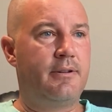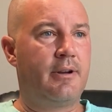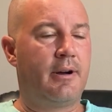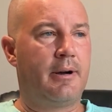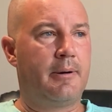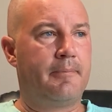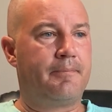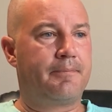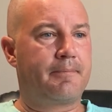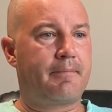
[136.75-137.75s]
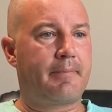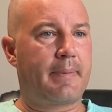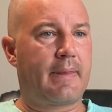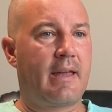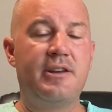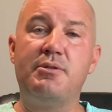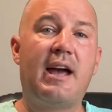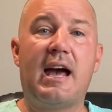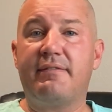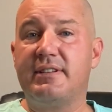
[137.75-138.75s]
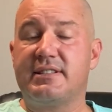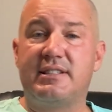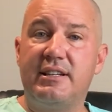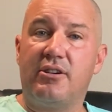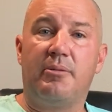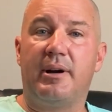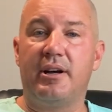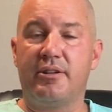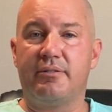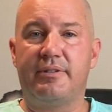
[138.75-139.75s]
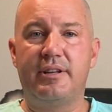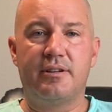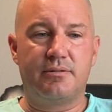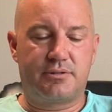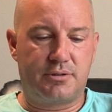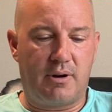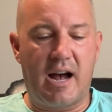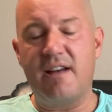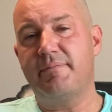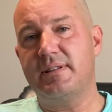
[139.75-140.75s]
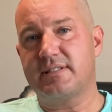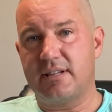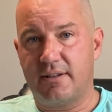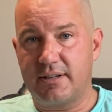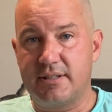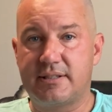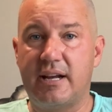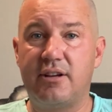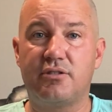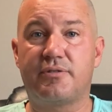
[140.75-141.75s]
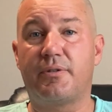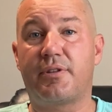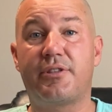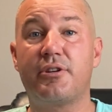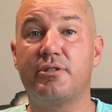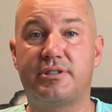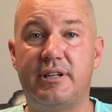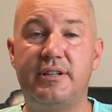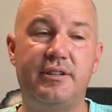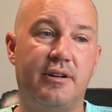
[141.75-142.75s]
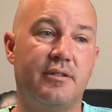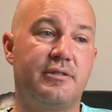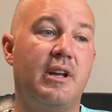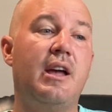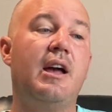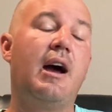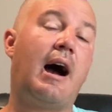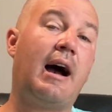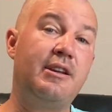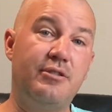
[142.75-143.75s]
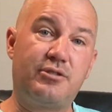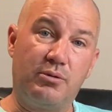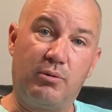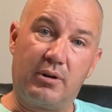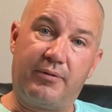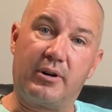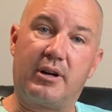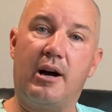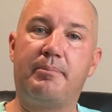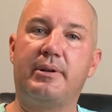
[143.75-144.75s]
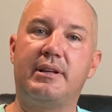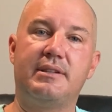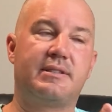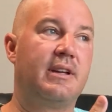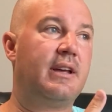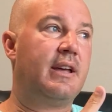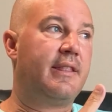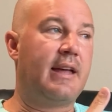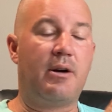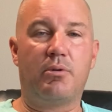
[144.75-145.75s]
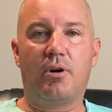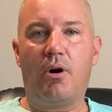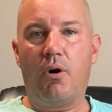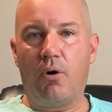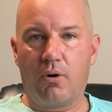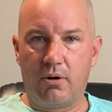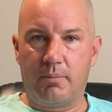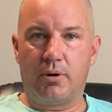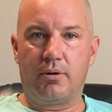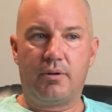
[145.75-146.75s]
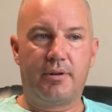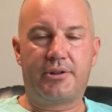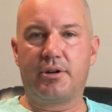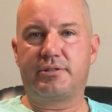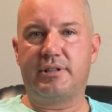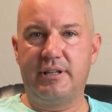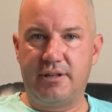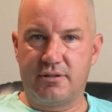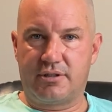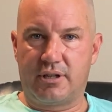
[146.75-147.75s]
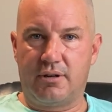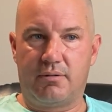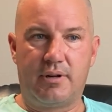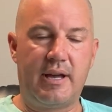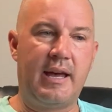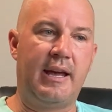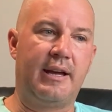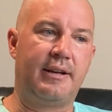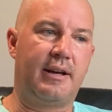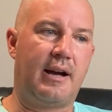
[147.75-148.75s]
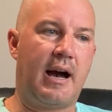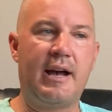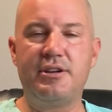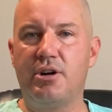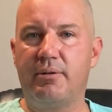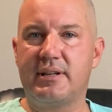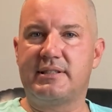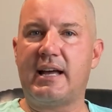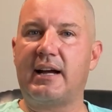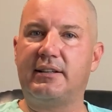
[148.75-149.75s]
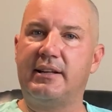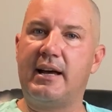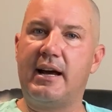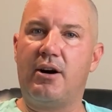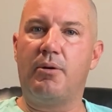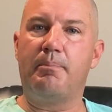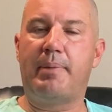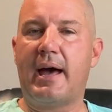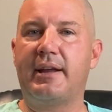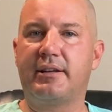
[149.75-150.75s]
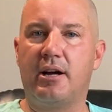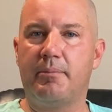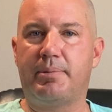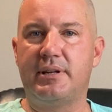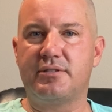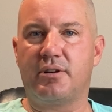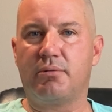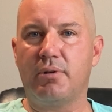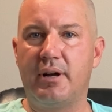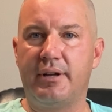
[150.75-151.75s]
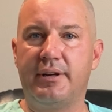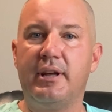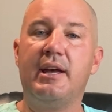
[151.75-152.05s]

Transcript: and you haven't seen all my other videos. So I've been selling containers for 13 years. I used to work for companies that were horrible 13 years ago, and I know exactly how bad companies are run,